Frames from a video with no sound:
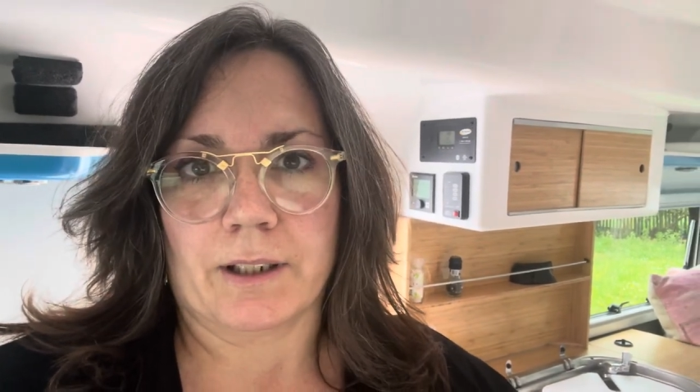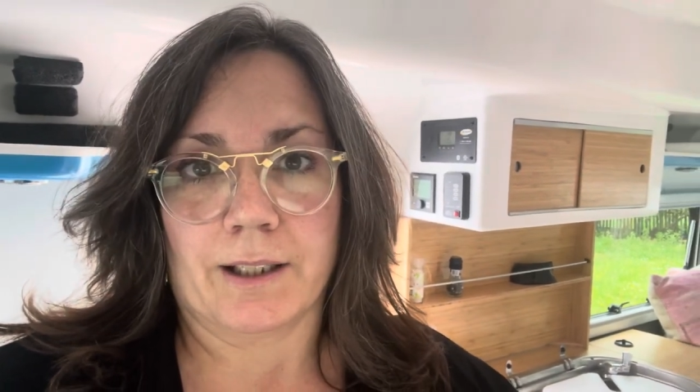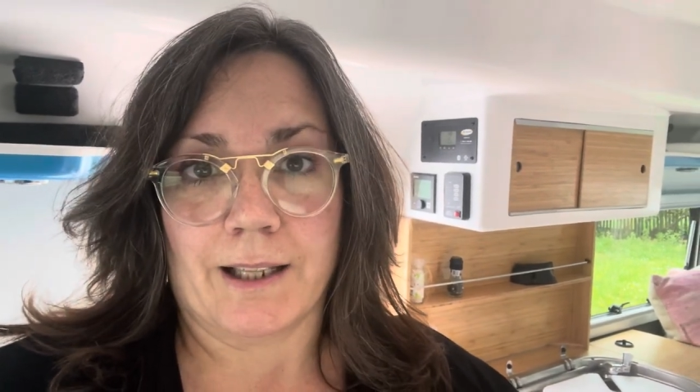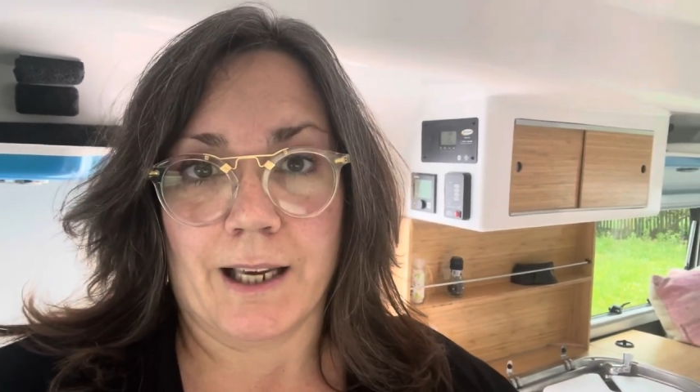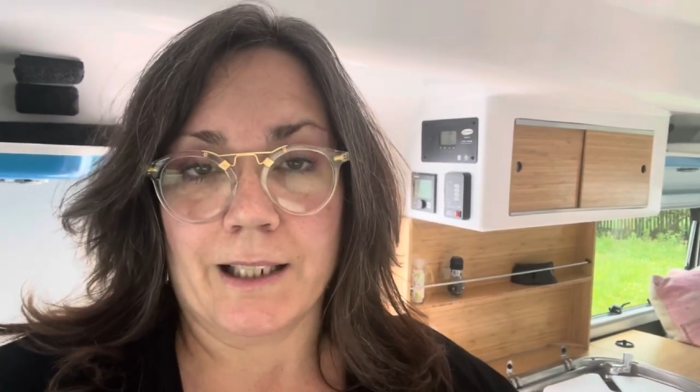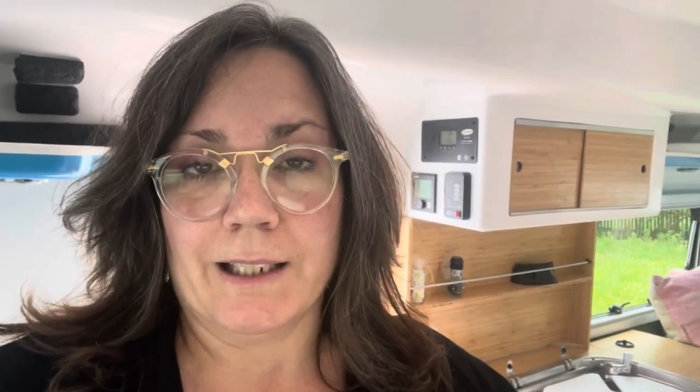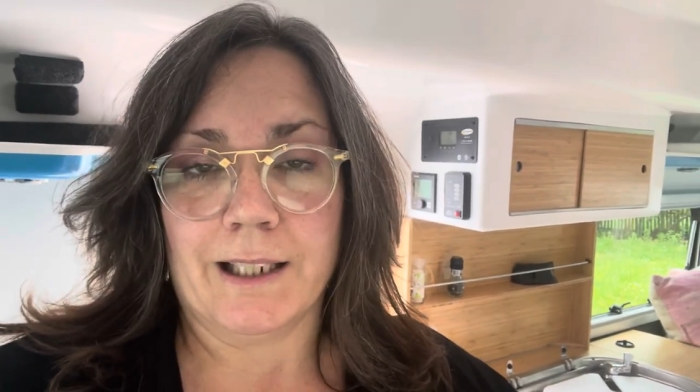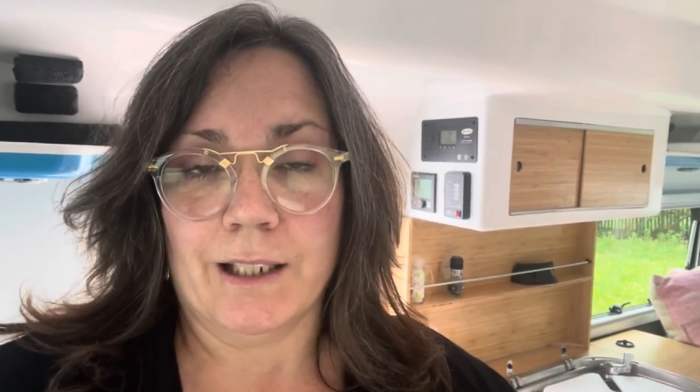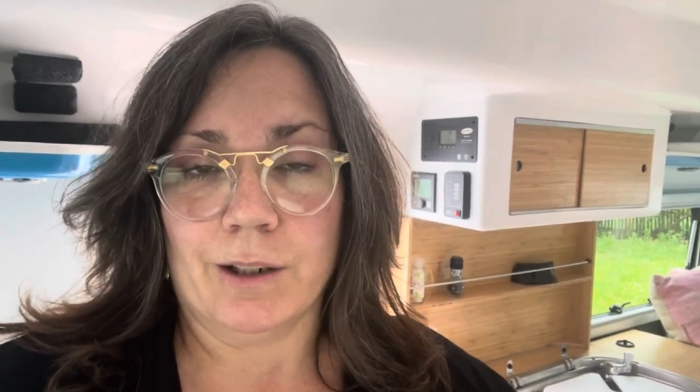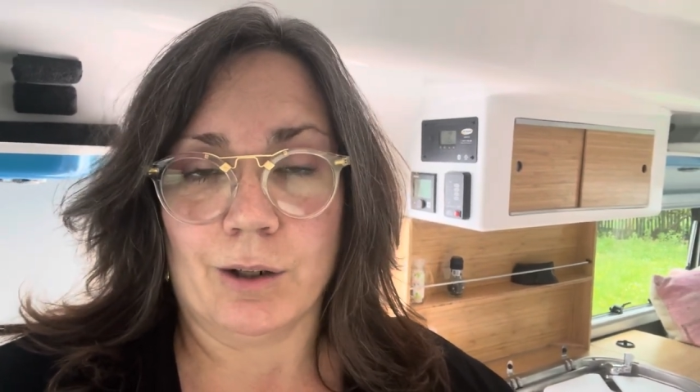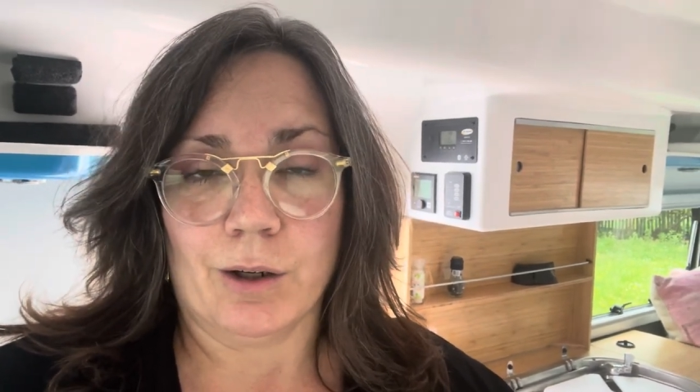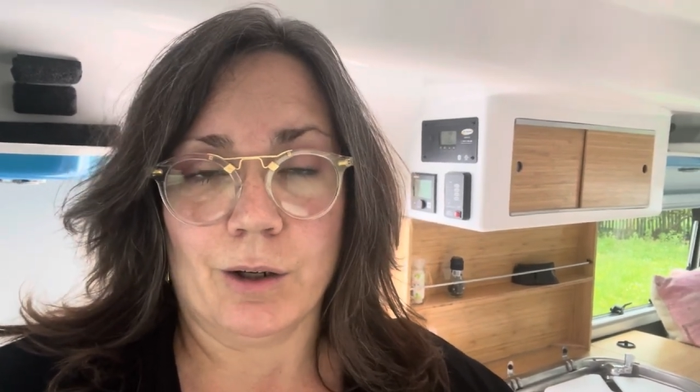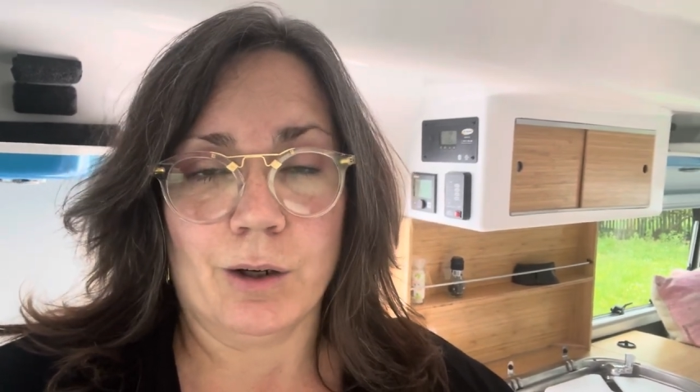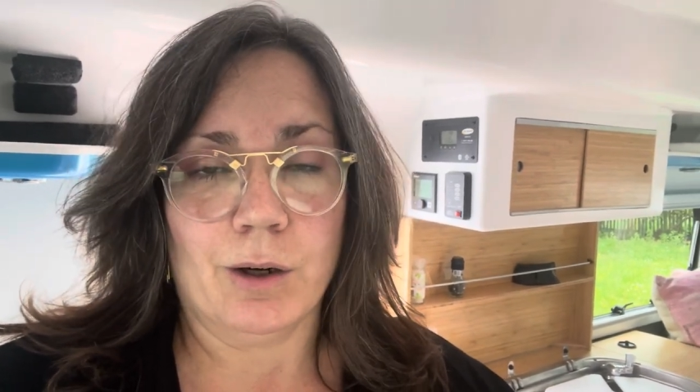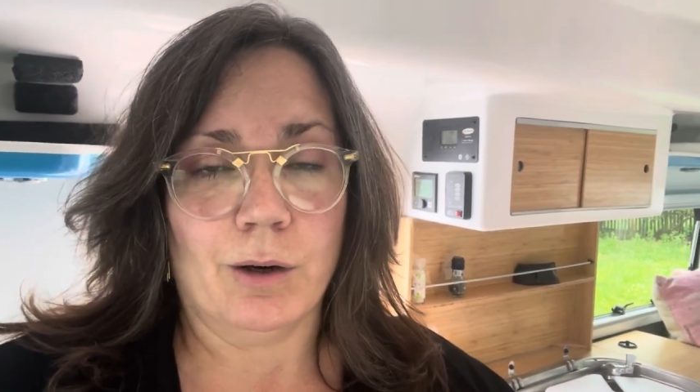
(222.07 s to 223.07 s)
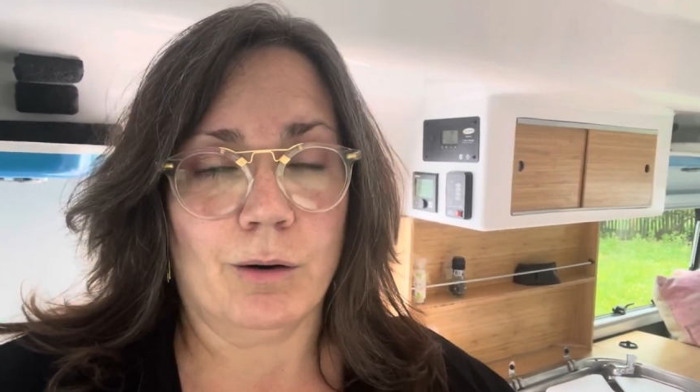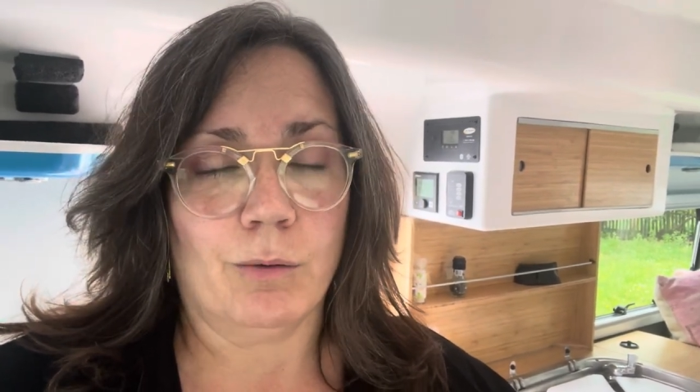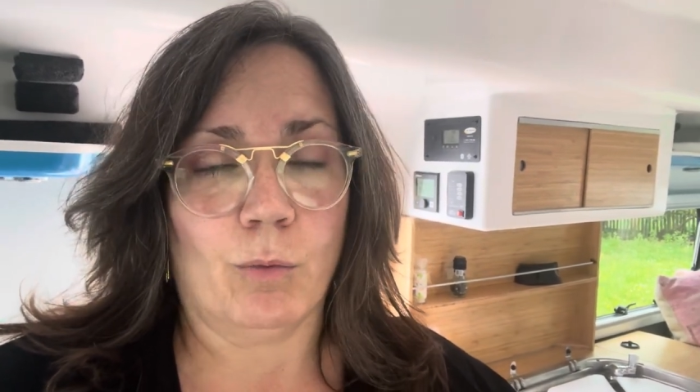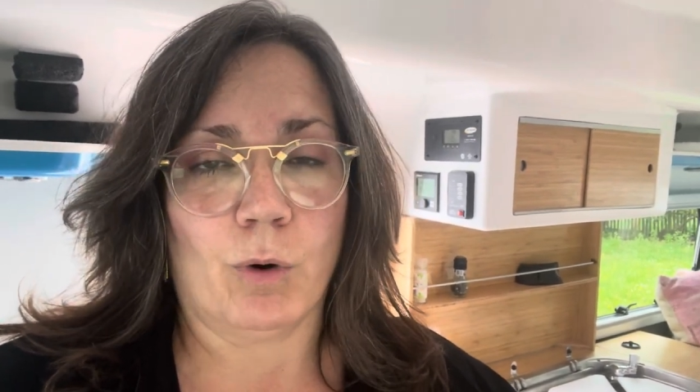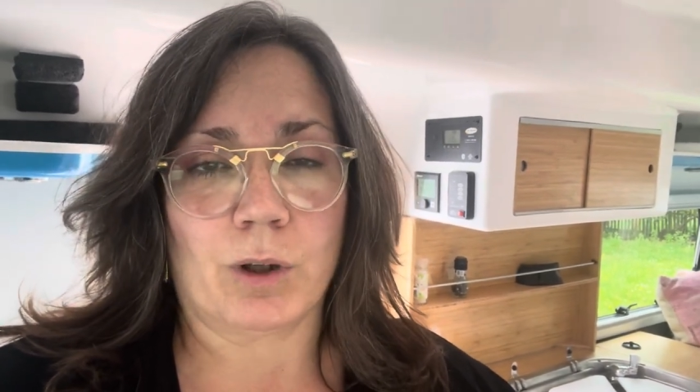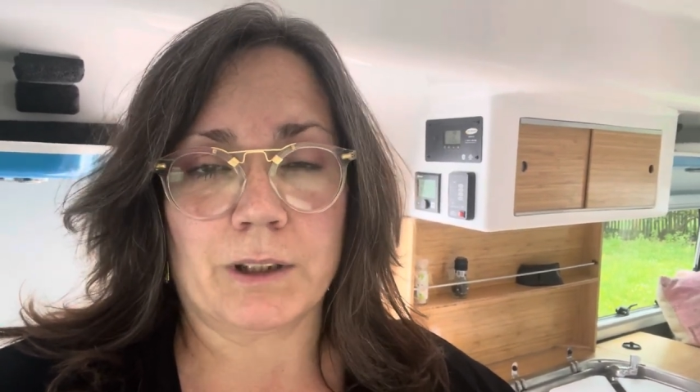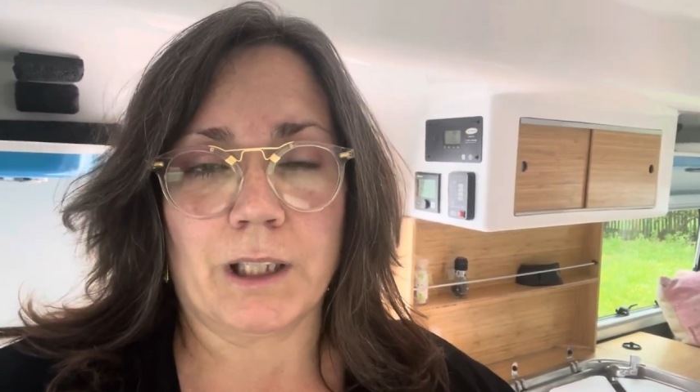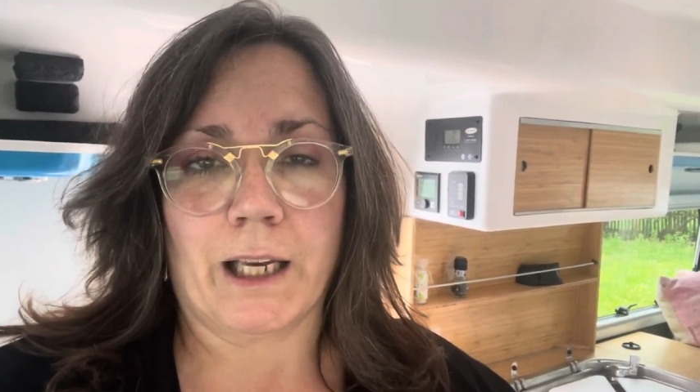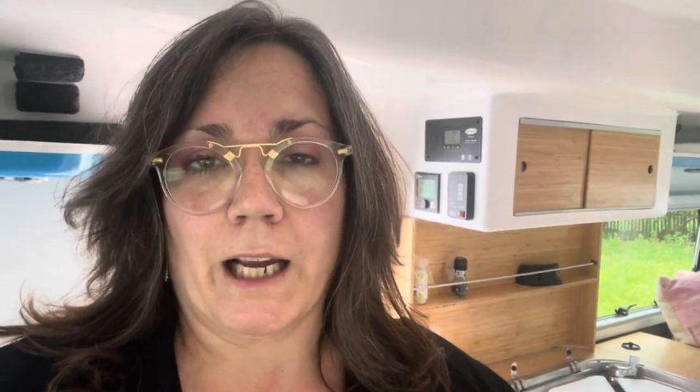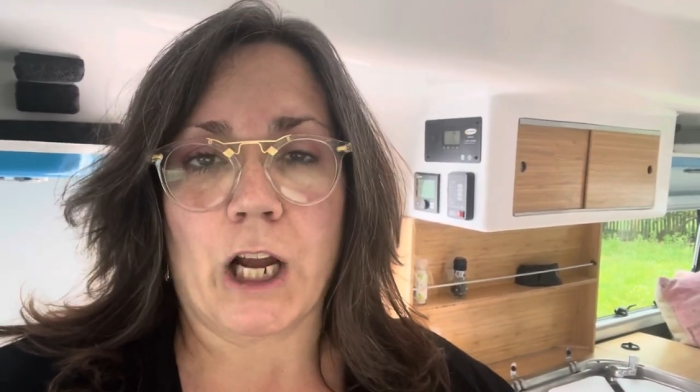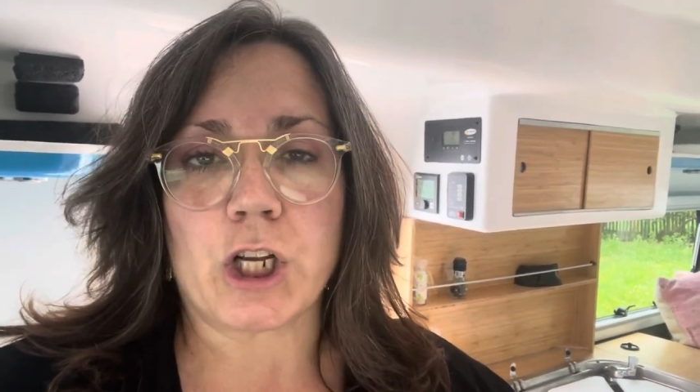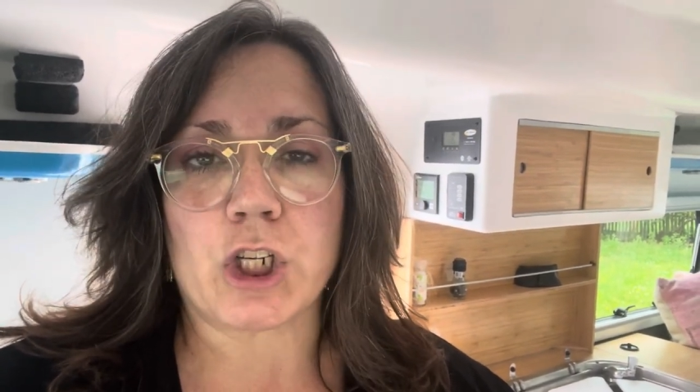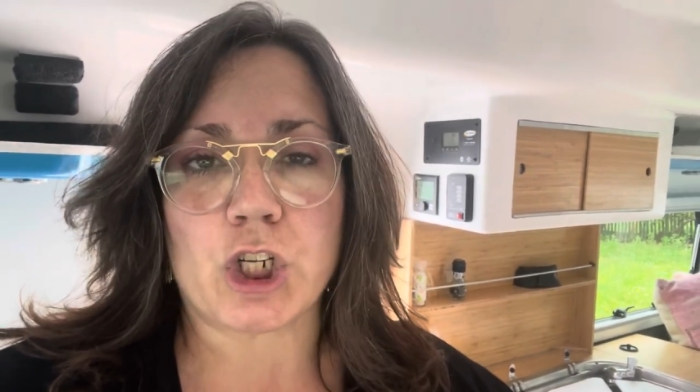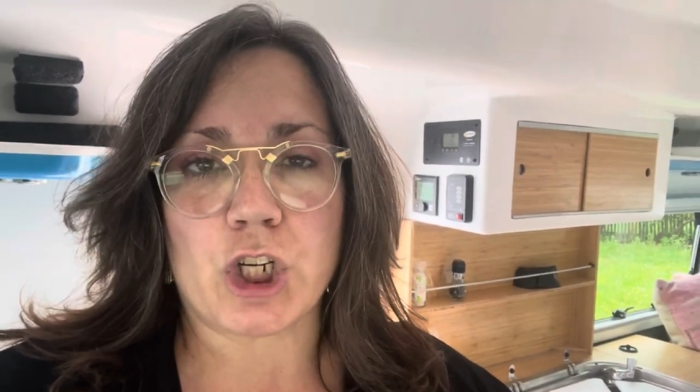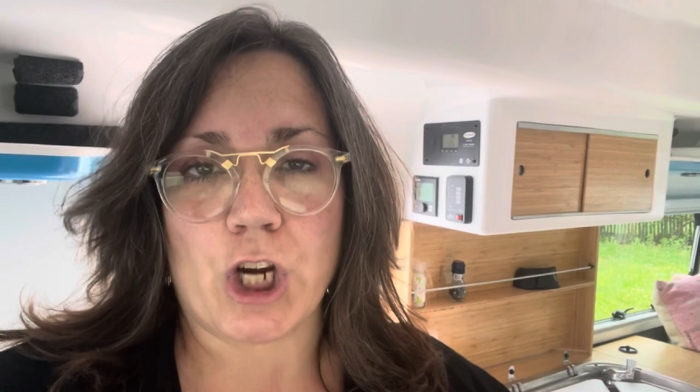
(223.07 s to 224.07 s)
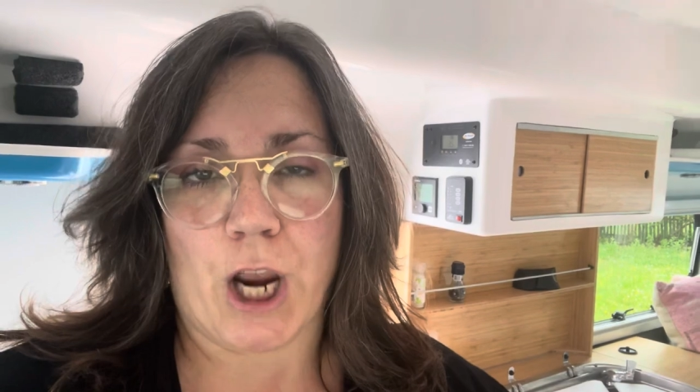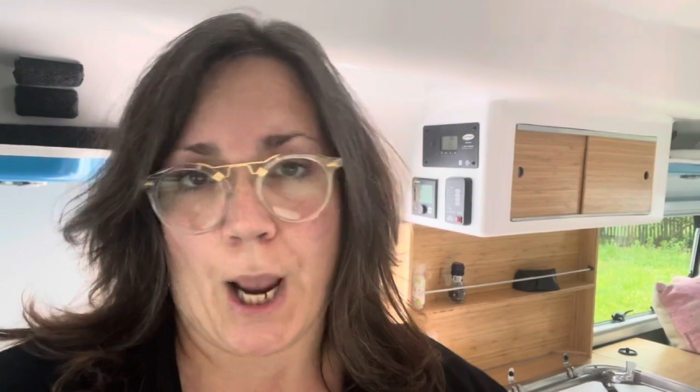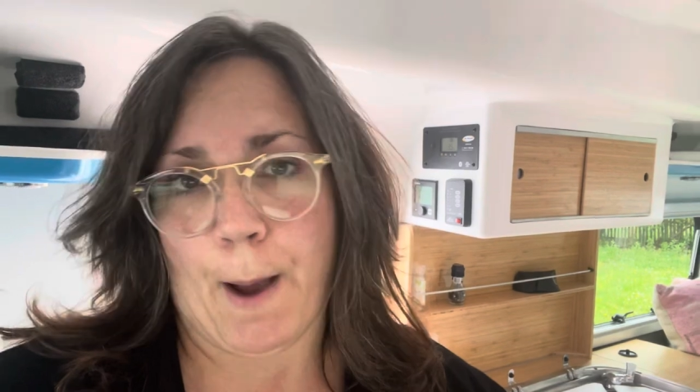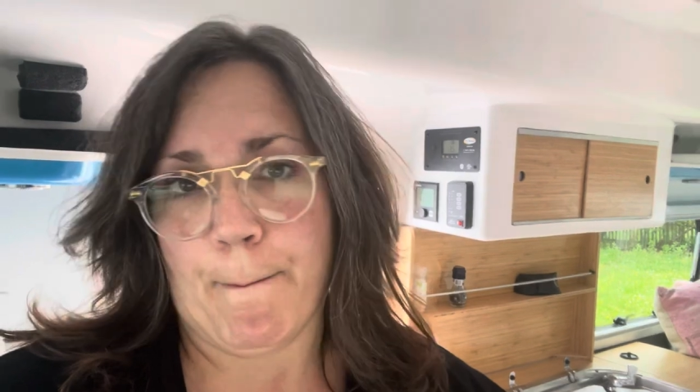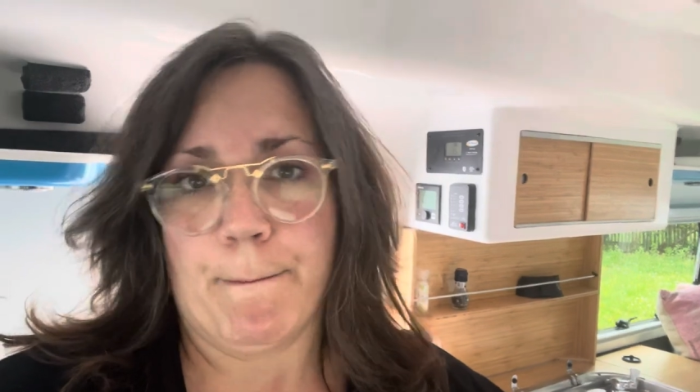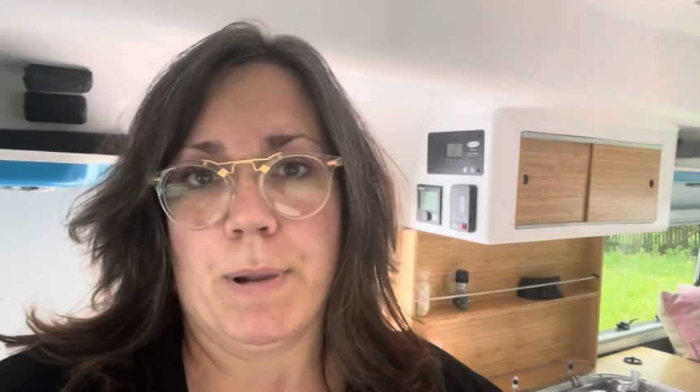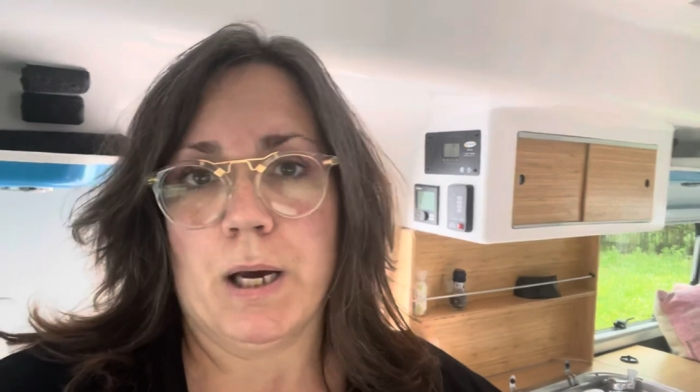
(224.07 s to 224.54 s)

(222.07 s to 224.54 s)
and that heater worked like a champ.